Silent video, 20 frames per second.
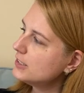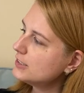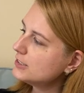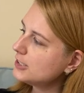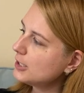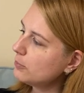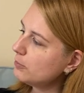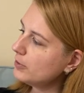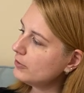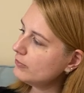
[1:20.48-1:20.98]

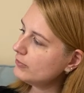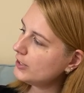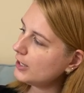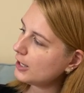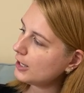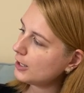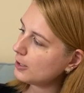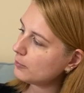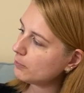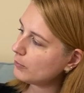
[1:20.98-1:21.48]
Some of
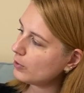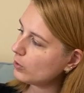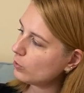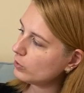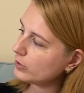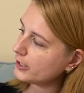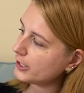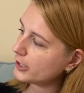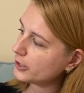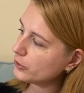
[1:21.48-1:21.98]
them
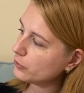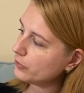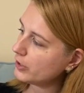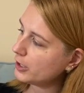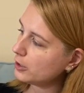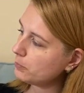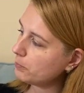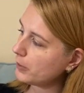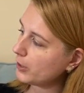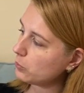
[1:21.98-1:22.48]
get
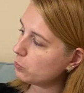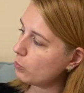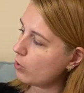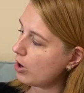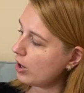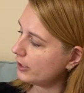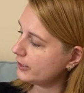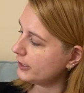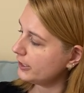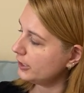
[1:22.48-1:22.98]
around by
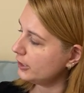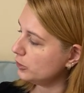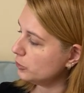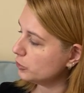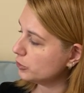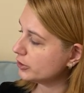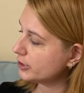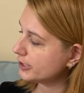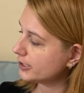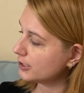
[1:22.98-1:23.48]
walking
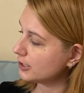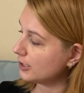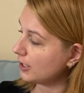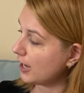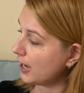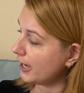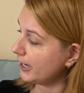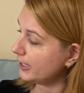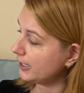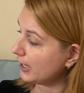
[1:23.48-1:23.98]
or
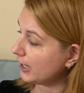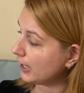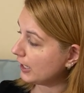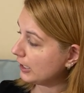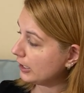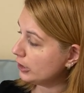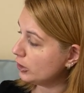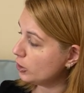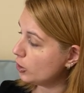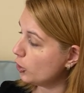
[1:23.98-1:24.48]

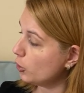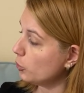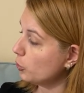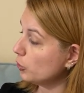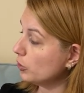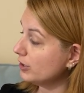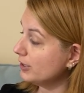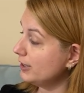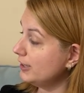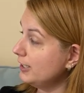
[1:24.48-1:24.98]
sliding
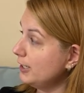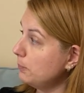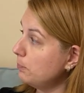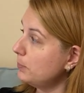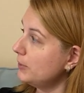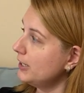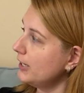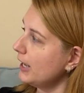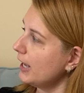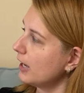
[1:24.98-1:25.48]
or
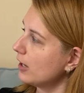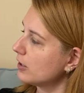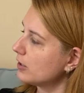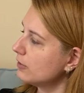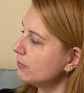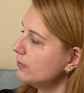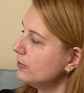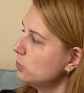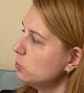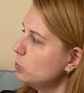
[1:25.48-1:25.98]
leaping out
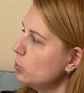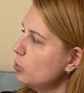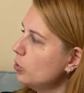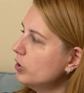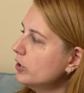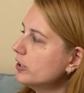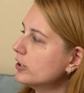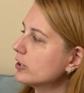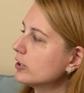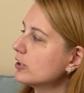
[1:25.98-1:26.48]
of the
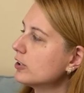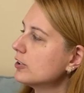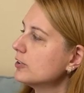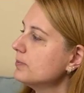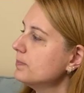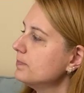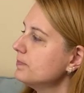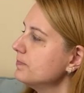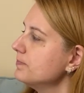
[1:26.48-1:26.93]
water.